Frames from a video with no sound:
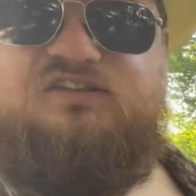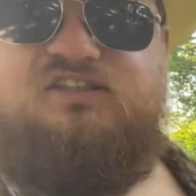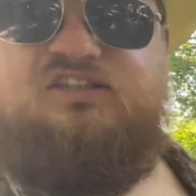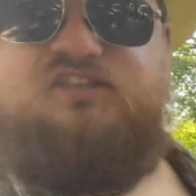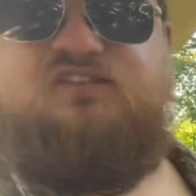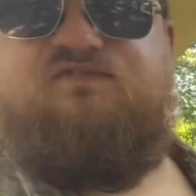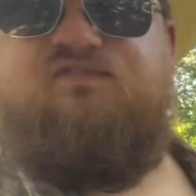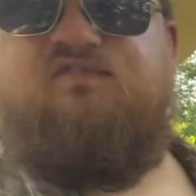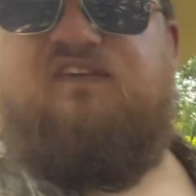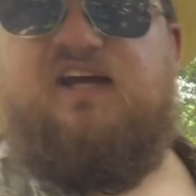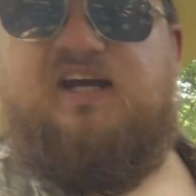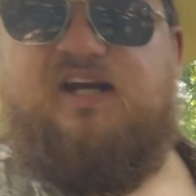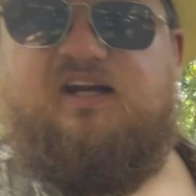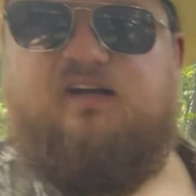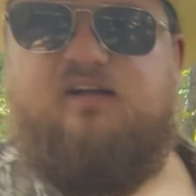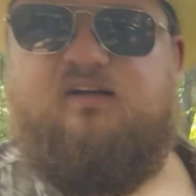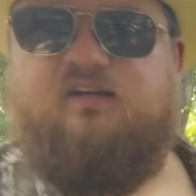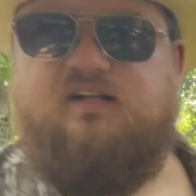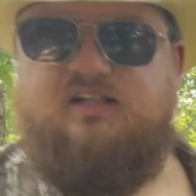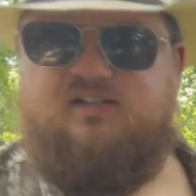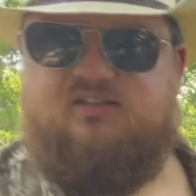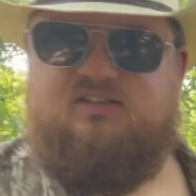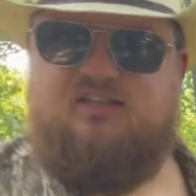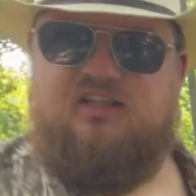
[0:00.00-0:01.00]
is fair.
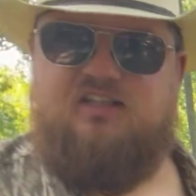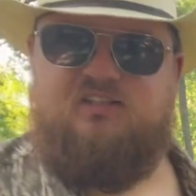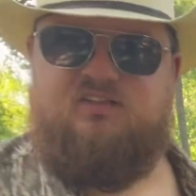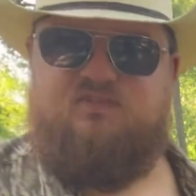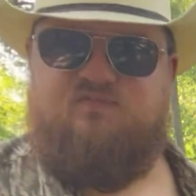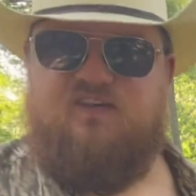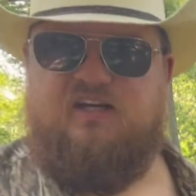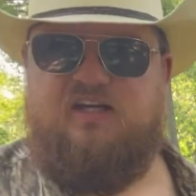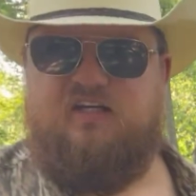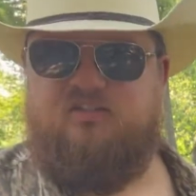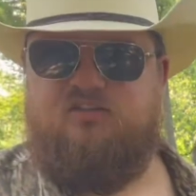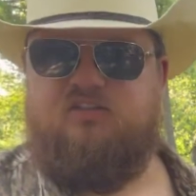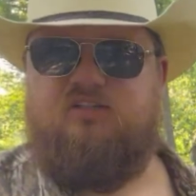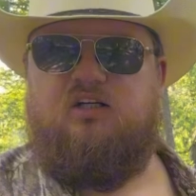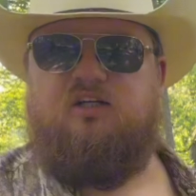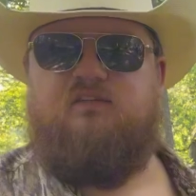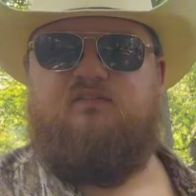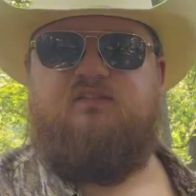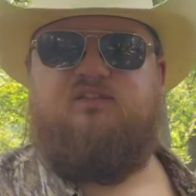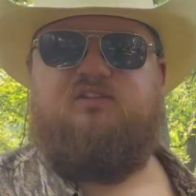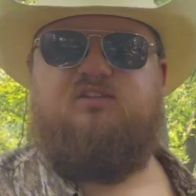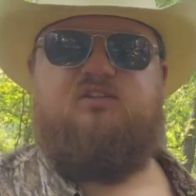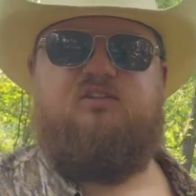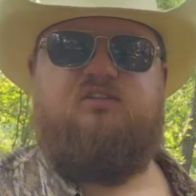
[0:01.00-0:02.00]
It says fair
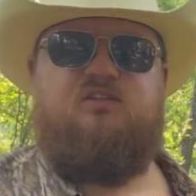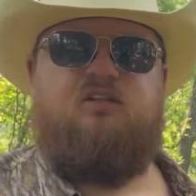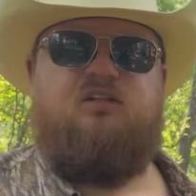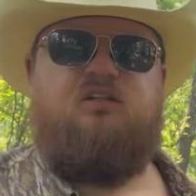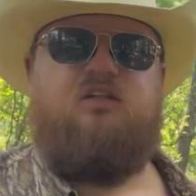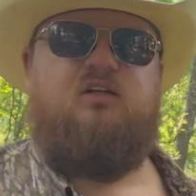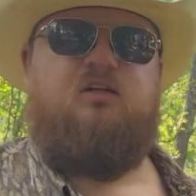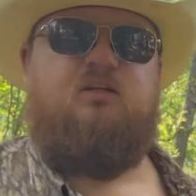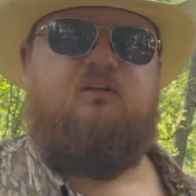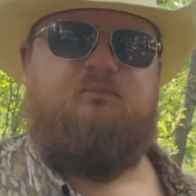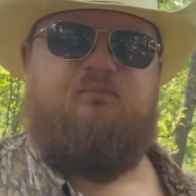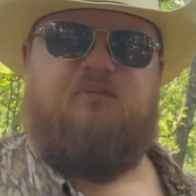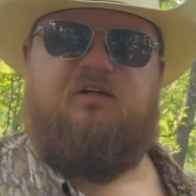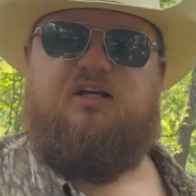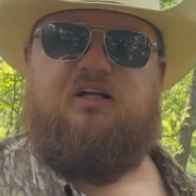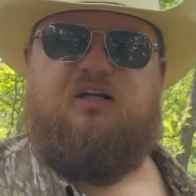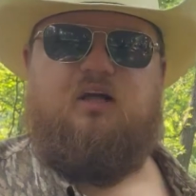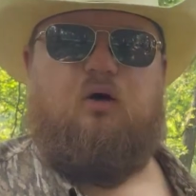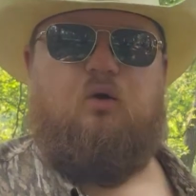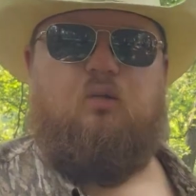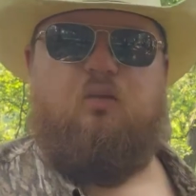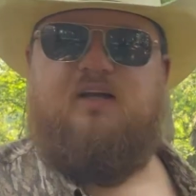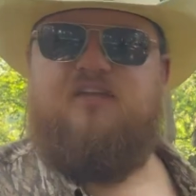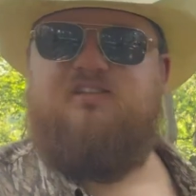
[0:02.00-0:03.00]
service, but it
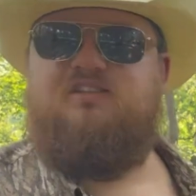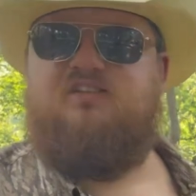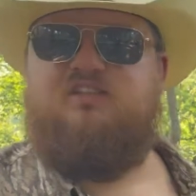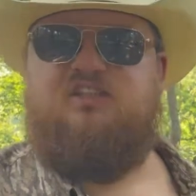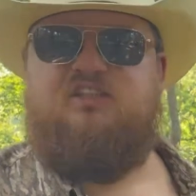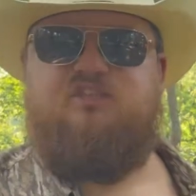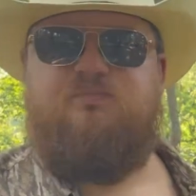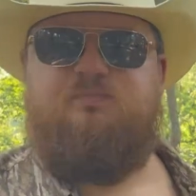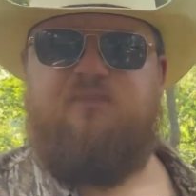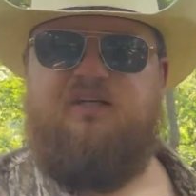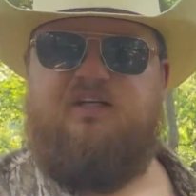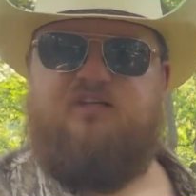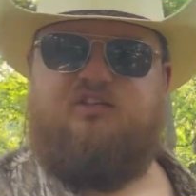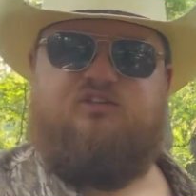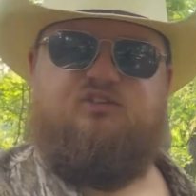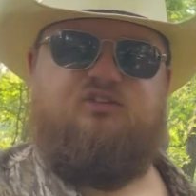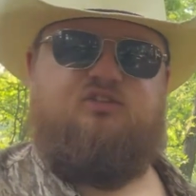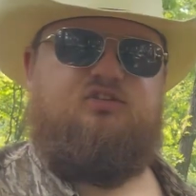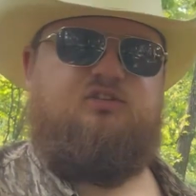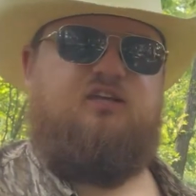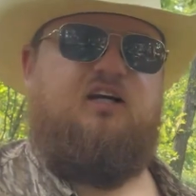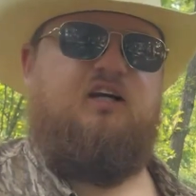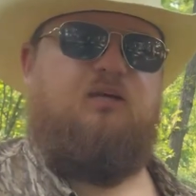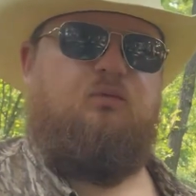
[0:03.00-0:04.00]
always sends
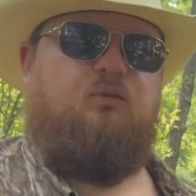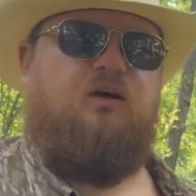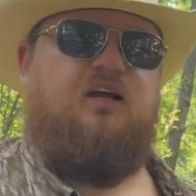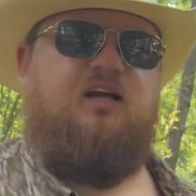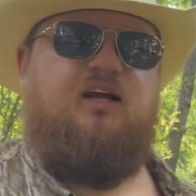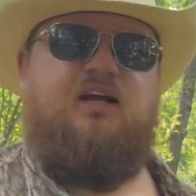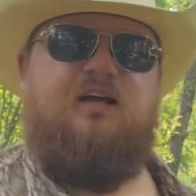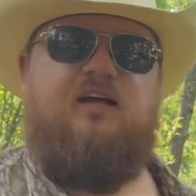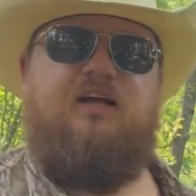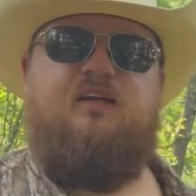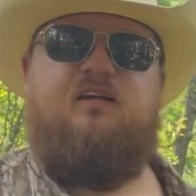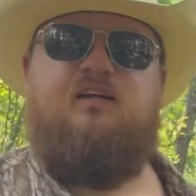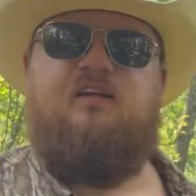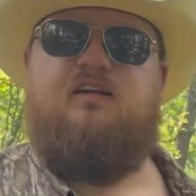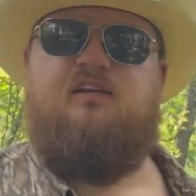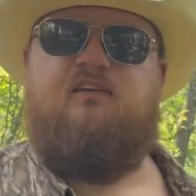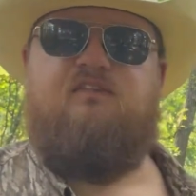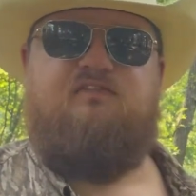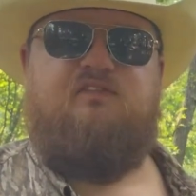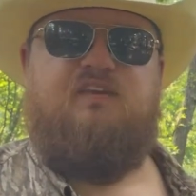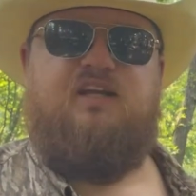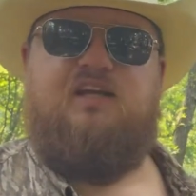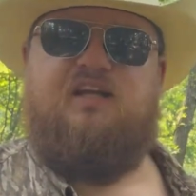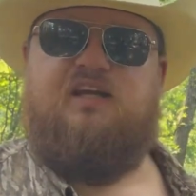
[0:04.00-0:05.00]
pictures right away,
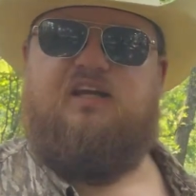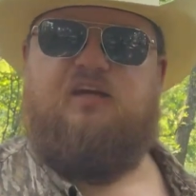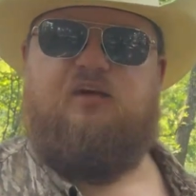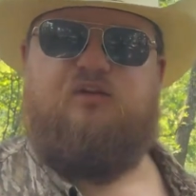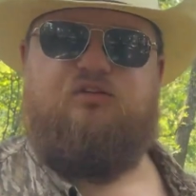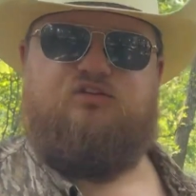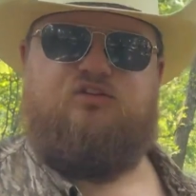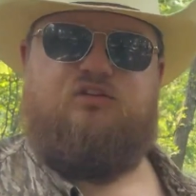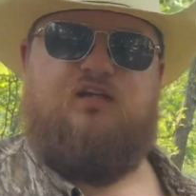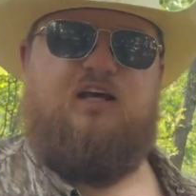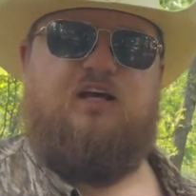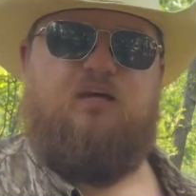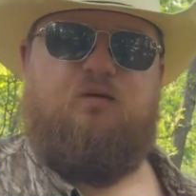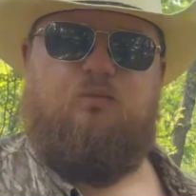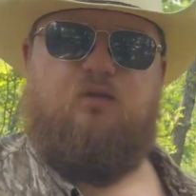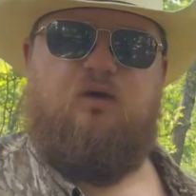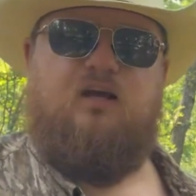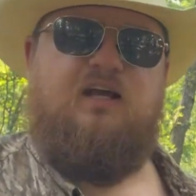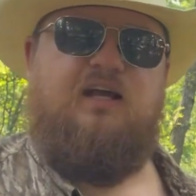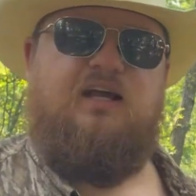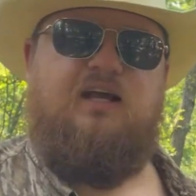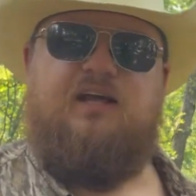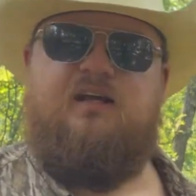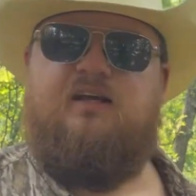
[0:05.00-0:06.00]
videos right
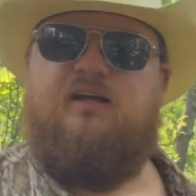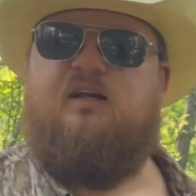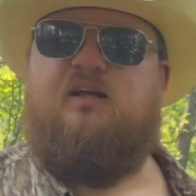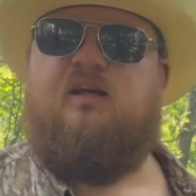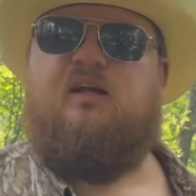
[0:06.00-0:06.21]
away.